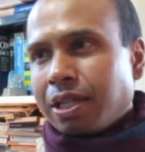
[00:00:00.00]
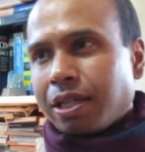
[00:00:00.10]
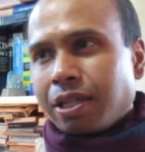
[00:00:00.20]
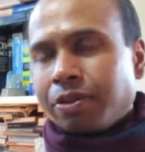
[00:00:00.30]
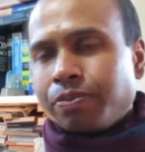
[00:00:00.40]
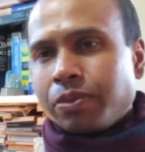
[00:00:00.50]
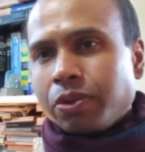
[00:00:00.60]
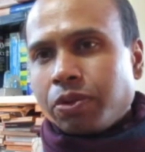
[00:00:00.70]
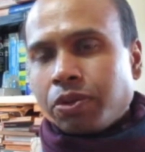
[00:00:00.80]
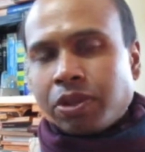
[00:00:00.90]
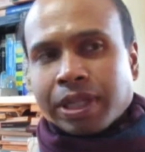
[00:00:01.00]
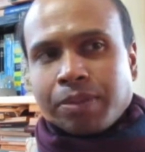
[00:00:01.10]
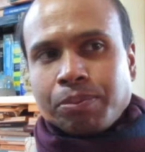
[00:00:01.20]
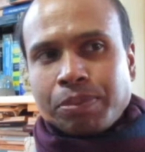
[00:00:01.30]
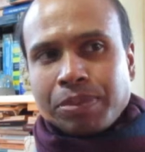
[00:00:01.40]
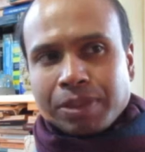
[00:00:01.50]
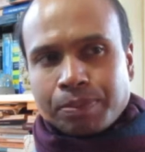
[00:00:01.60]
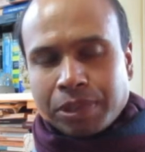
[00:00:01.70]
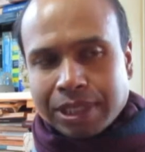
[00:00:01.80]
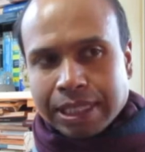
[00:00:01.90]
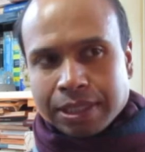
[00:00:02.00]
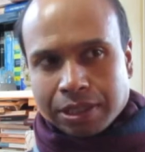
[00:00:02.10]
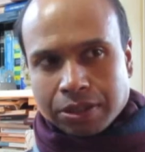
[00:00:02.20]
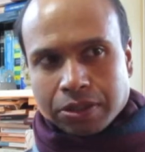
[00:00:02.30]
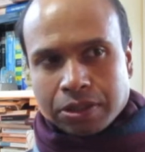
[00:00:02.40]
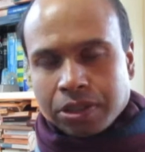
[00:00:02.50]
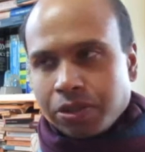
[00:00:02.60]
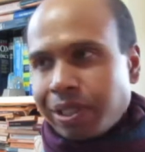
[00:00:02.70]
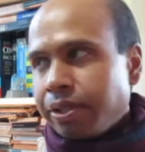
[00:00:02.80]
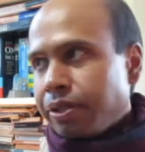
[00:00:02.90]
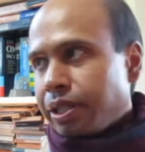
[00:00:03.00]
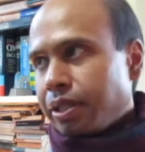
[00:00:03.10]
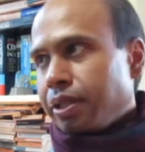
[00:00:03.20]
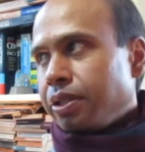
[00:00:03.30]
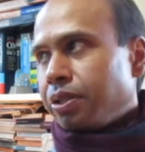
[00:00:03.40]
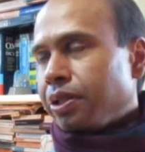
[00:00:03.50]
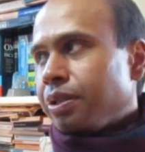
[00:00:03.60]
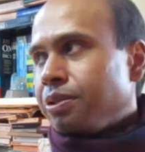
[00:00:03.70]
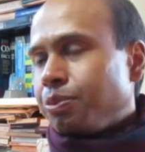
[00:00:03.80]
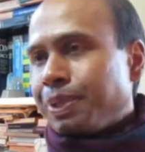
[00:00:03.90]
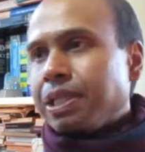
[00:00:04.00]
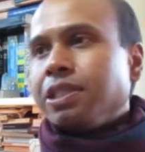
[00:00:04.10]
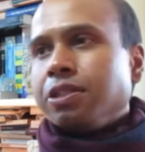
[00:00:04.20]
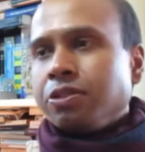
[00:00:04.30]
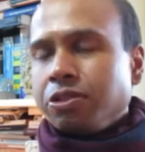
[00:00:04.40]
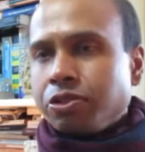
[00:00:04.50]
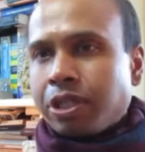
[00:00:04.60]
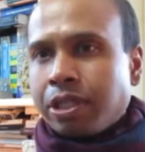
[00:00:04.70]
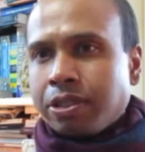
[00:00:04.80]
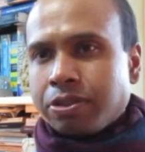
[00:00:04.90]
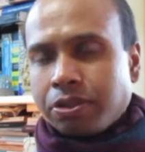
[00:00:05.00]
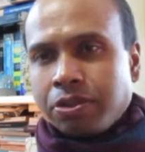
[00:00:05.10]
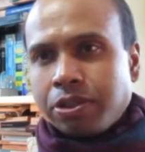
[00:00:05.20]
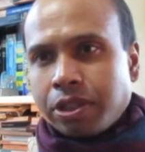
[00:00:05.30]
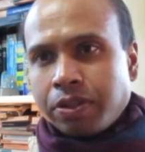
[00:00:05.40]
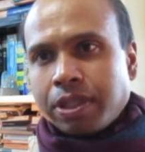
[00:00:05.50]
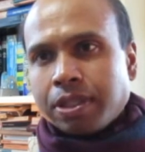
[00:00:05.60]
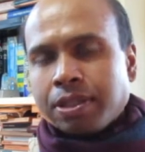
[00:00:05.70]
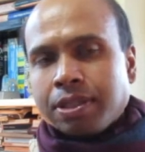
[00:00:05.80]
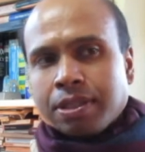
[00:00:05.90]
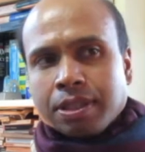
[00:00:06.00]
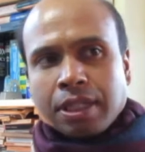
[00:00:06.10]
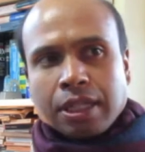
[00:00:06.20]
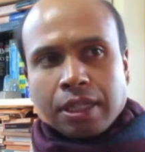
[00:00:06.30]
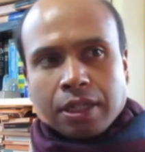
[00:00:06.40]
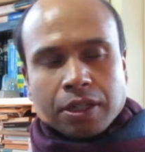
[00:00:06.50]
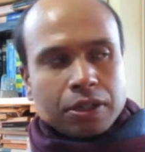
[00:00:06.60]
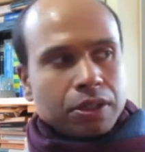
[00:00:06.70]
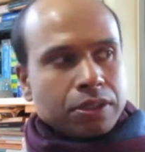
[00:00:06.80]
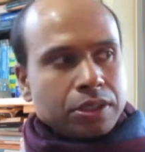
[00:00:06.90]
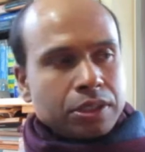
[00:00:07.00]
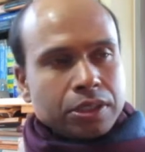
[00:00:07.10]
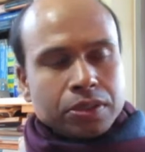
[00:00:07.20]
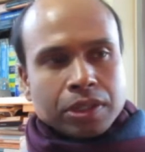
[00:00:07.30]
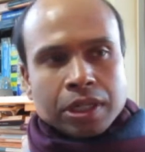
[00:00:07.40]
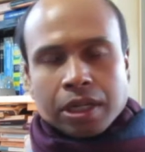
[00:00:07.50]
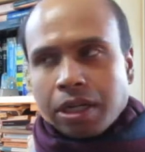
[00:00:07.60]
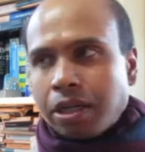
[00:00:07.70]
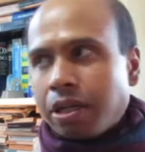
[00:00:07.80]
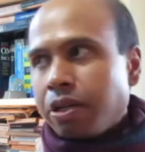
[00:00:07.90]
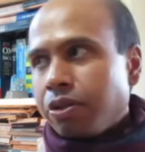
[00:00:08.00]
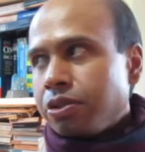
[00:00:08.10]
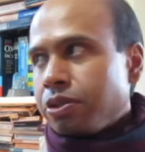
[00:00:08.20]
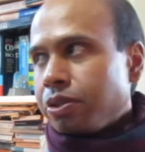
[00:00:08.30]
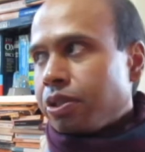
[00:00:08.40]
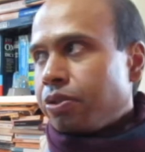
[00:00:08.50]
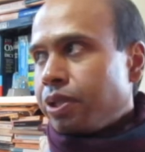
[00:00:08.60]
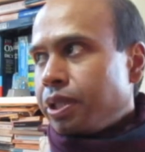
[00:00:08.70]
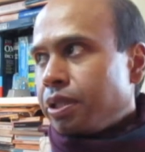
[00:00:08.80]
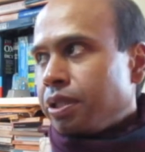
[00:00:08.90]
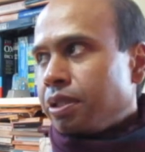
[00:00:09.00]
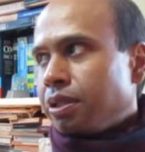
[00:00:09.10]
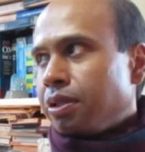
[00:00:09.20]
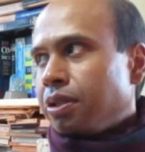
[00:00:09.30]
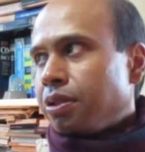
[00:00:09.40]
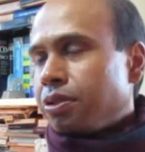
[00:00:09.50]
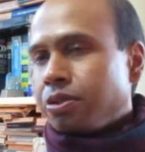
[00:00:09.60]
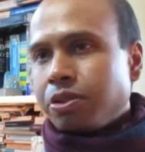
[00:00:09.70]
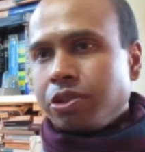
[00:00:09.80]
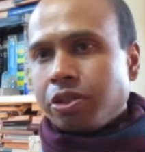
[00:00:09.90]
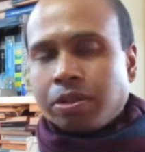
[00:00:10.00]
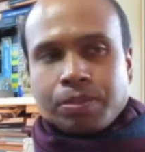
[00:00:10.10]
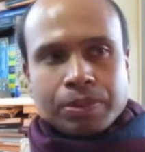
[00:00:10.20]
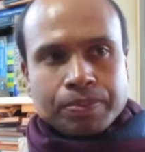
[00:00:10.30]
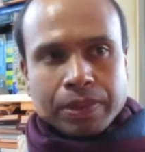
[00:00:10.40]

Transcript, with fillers: Um, or it can project it onto anything, you know, it can project it onto drugs, onto donuts, onto a car, onto a career, onto a job.